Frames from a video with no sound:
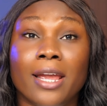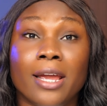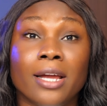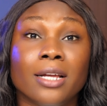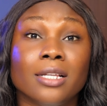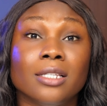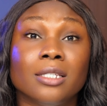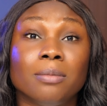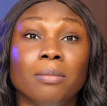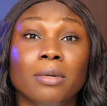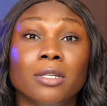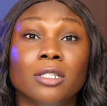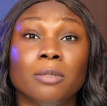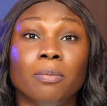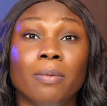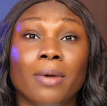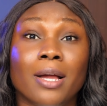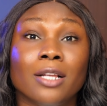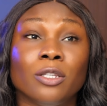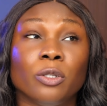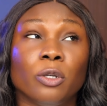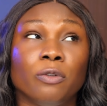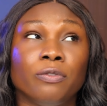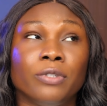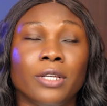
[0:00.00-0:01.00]
enhancements
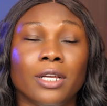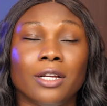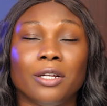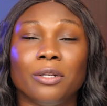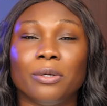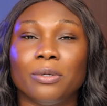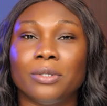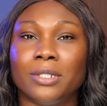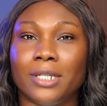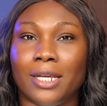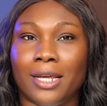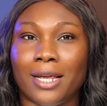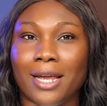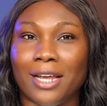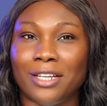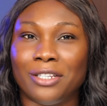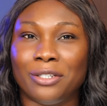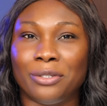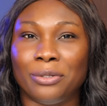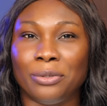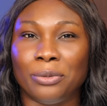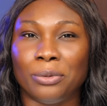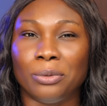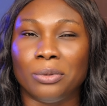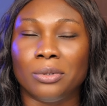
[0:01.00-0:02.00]
part of Tecno's AI
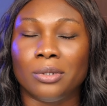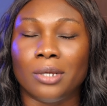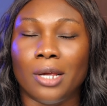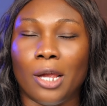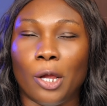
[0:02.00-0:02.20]
suite